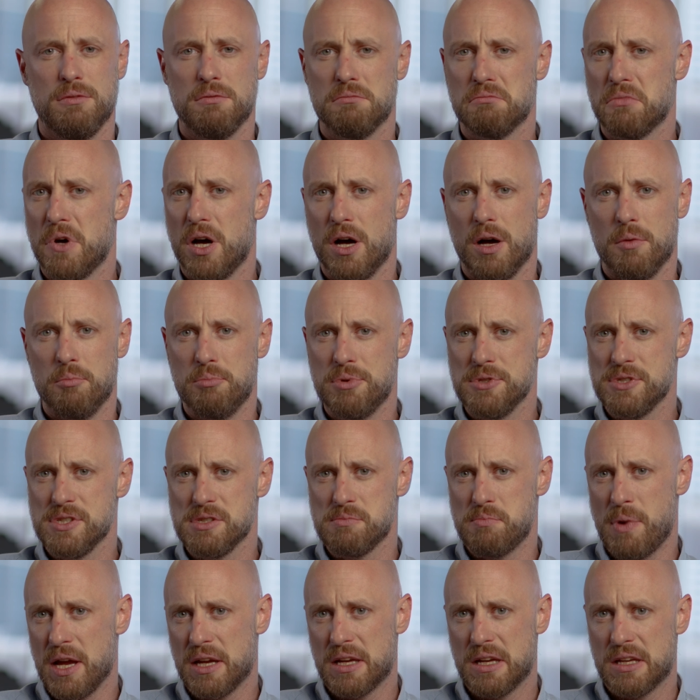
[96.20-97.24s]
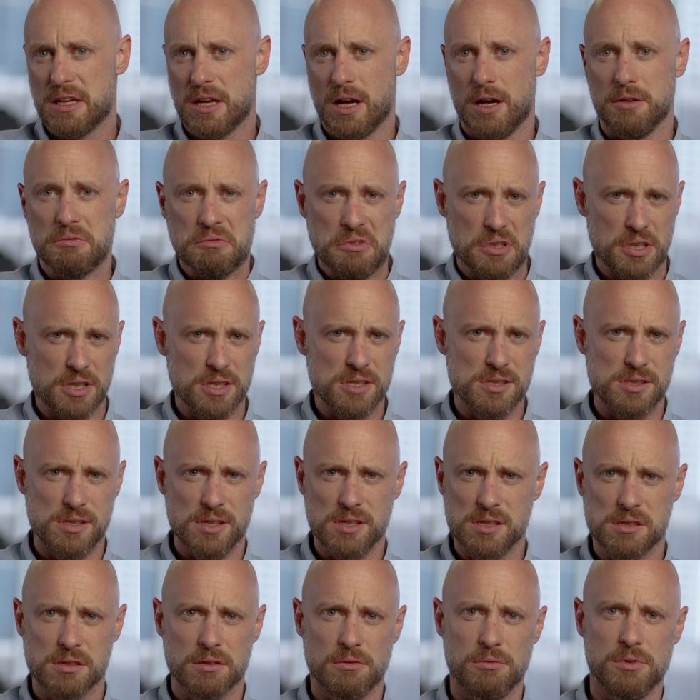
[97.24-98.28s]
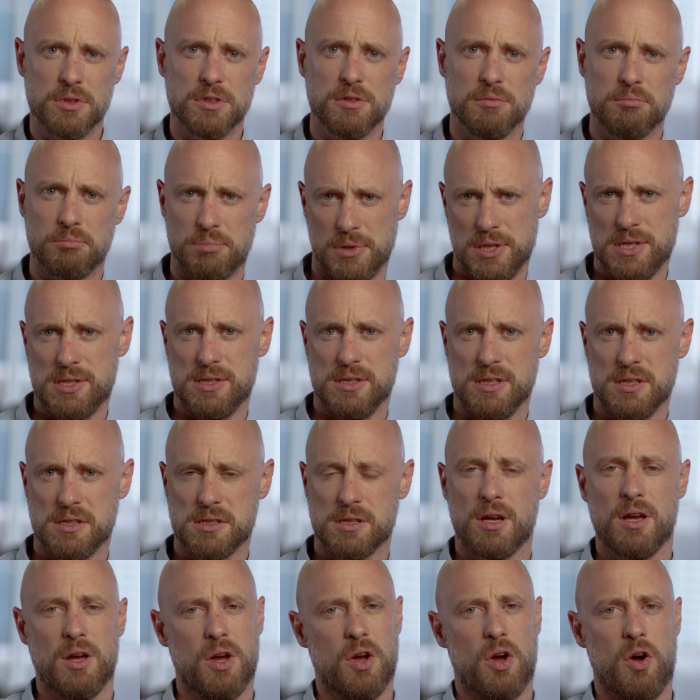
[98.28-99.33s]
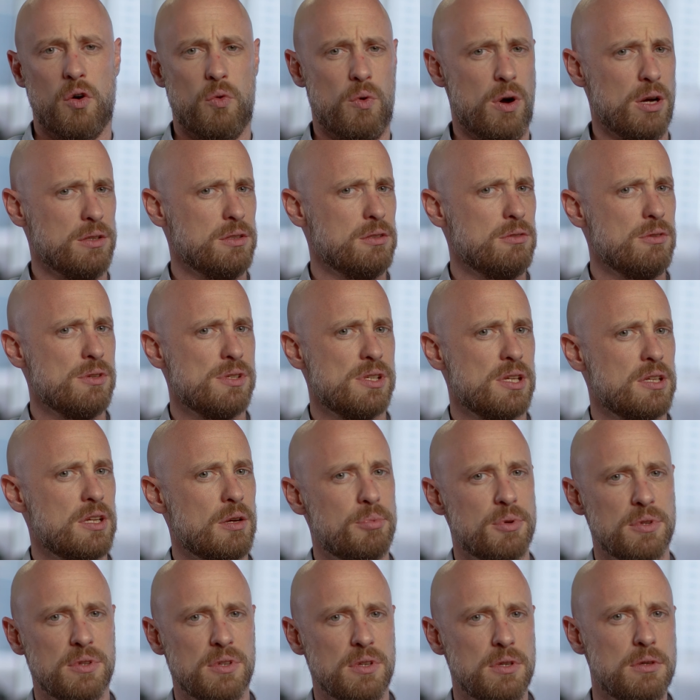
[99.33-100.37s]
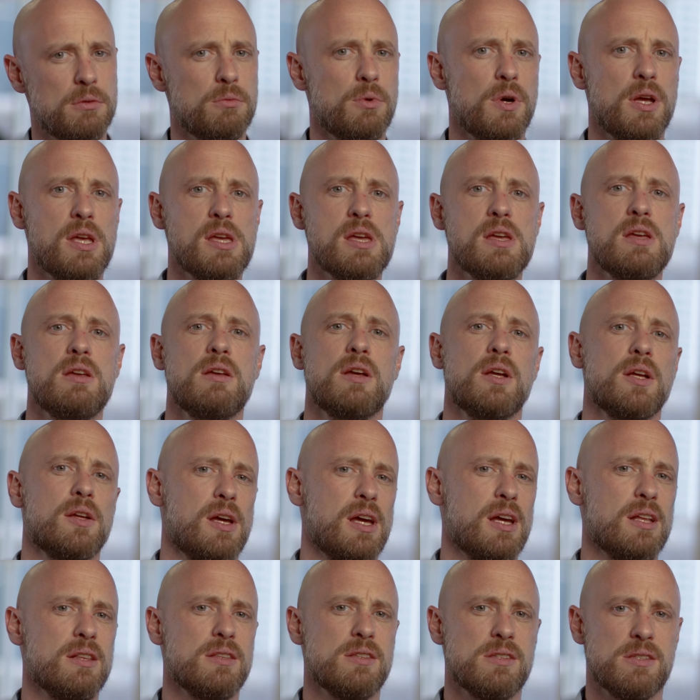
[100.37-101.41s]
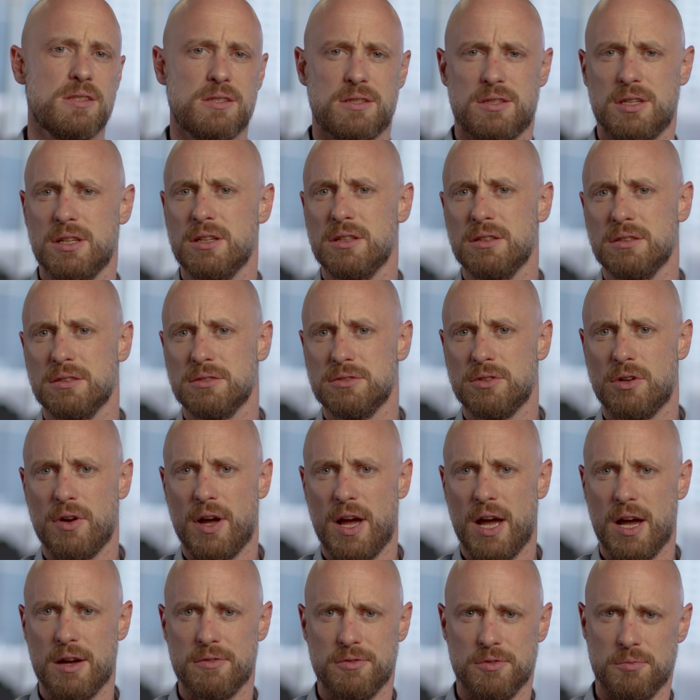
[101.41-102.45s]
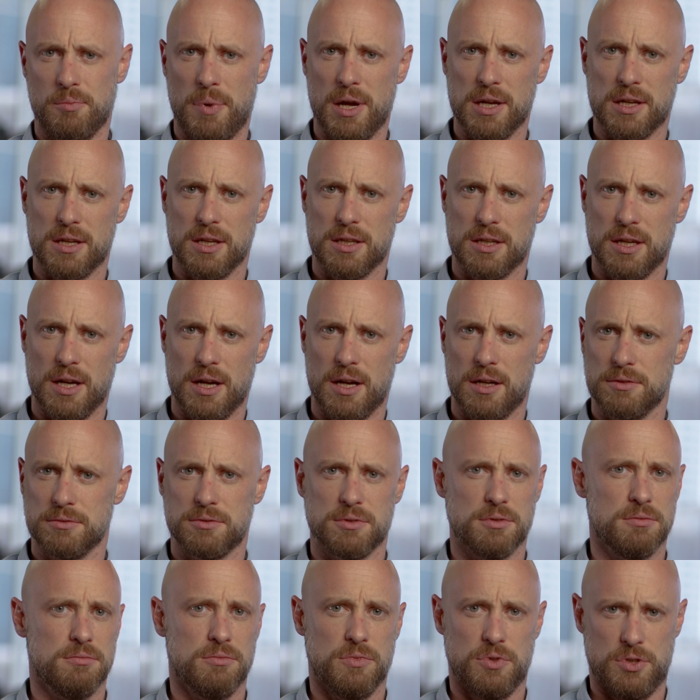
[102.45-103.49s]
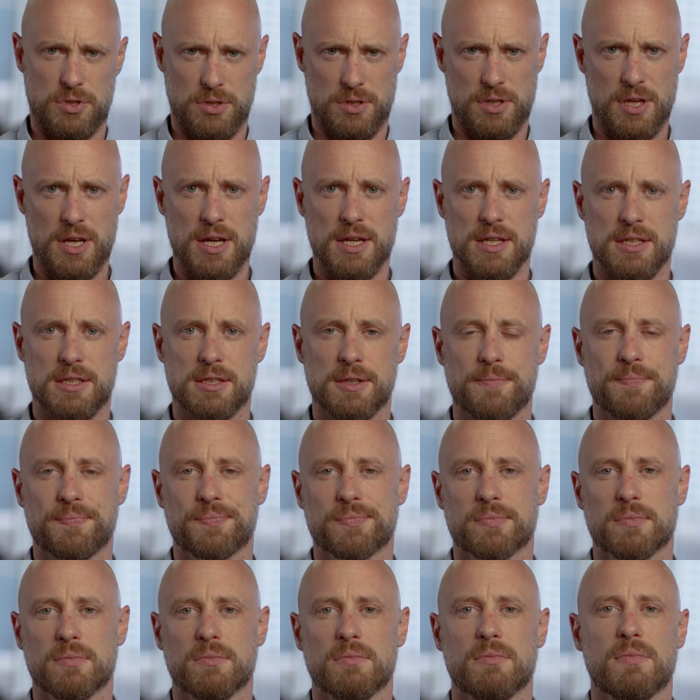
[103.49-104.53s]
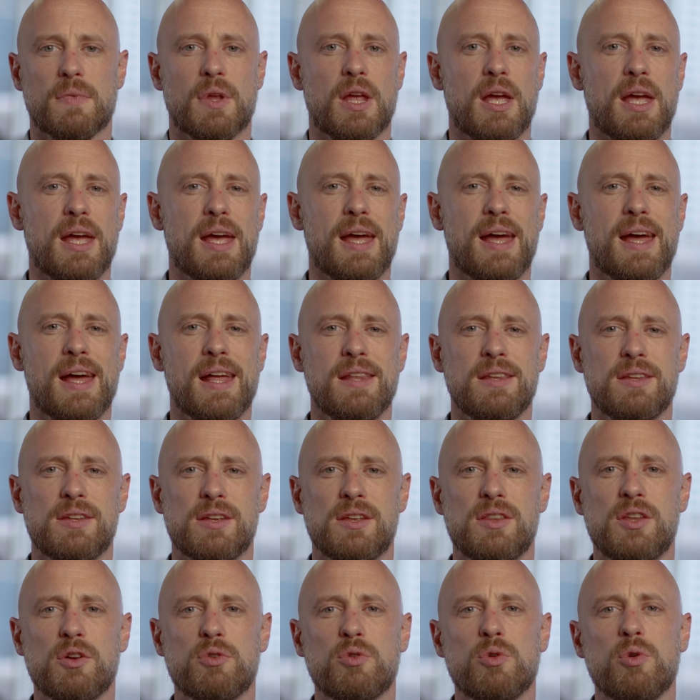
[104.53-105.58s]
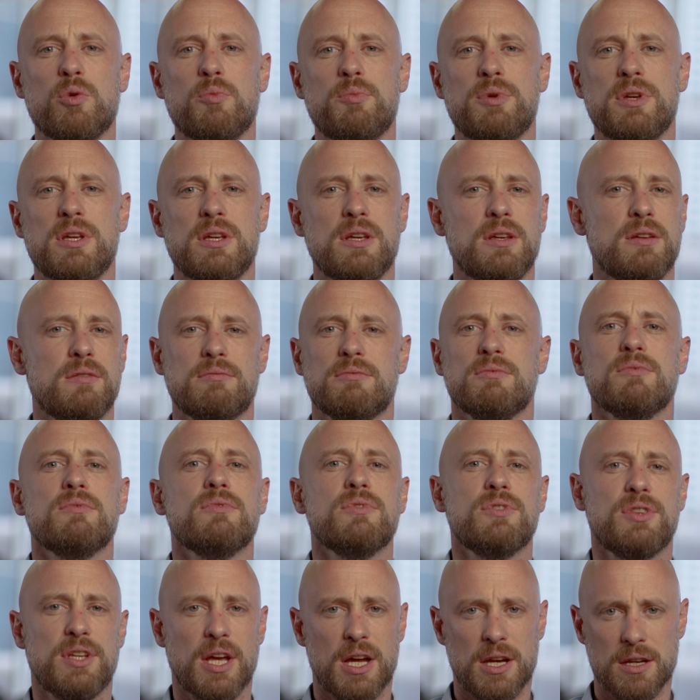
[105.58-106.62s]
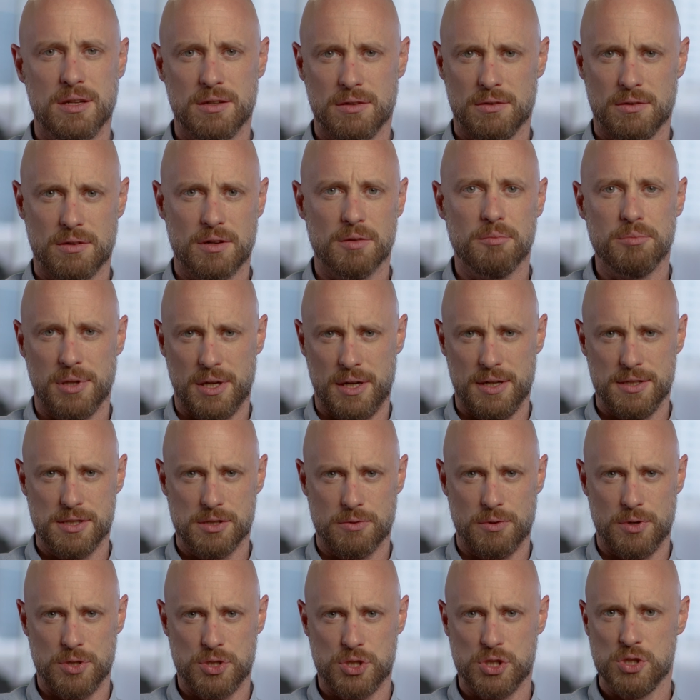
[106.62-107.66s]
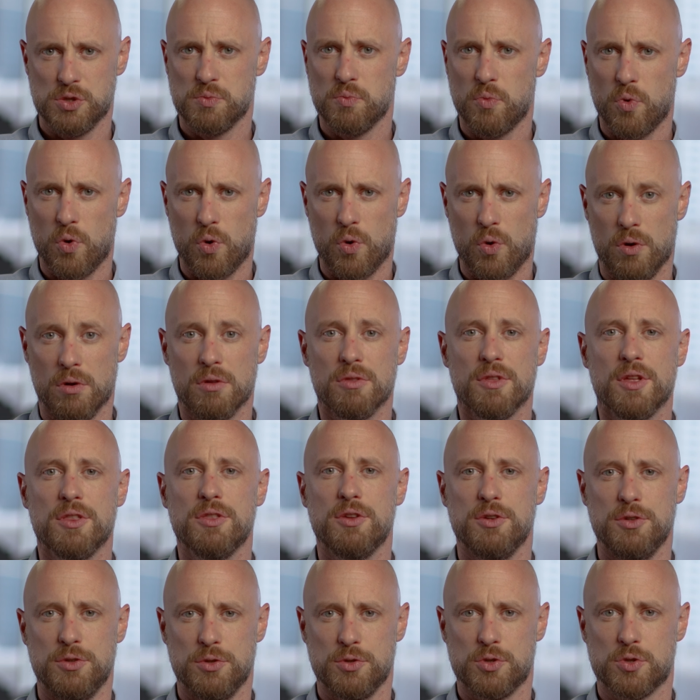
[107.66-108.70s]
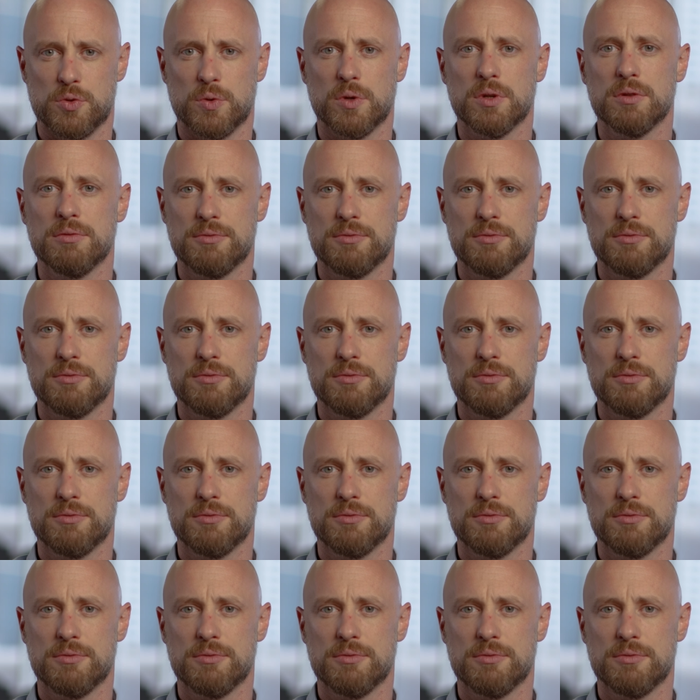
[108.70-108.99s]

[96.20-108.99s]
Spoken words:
a business bank account? Is this a real business? Why did you set up in the UAE and still don't have a bank account to date? And there will be 10 compliance questions more than the usual